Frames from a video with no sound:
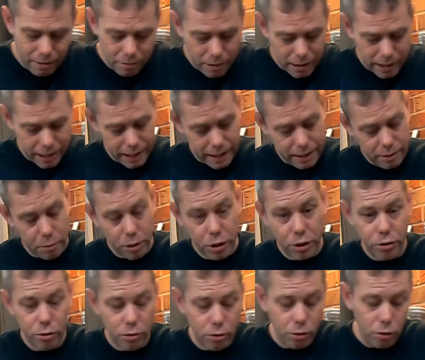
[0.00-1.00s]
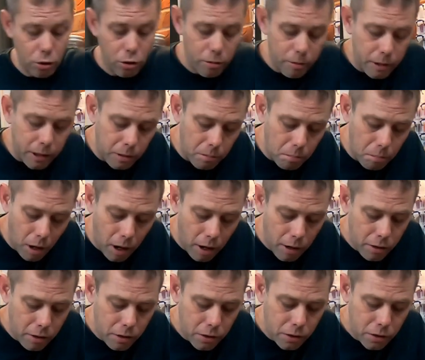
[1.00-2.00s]
would need, which doesn't come in the
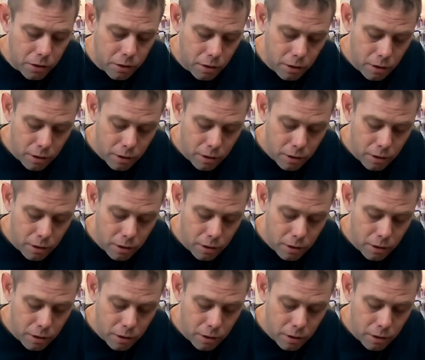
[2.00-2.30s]
box.